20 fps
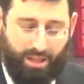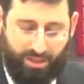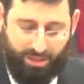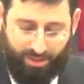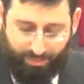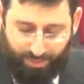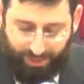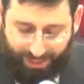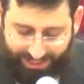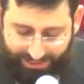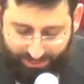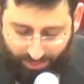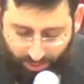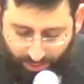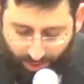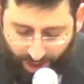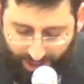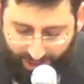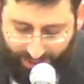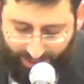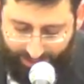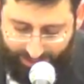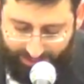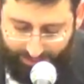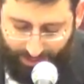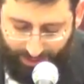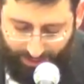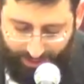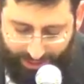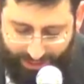the place where Rachel is
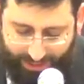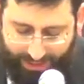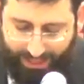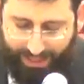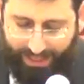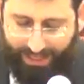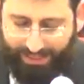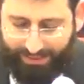buried,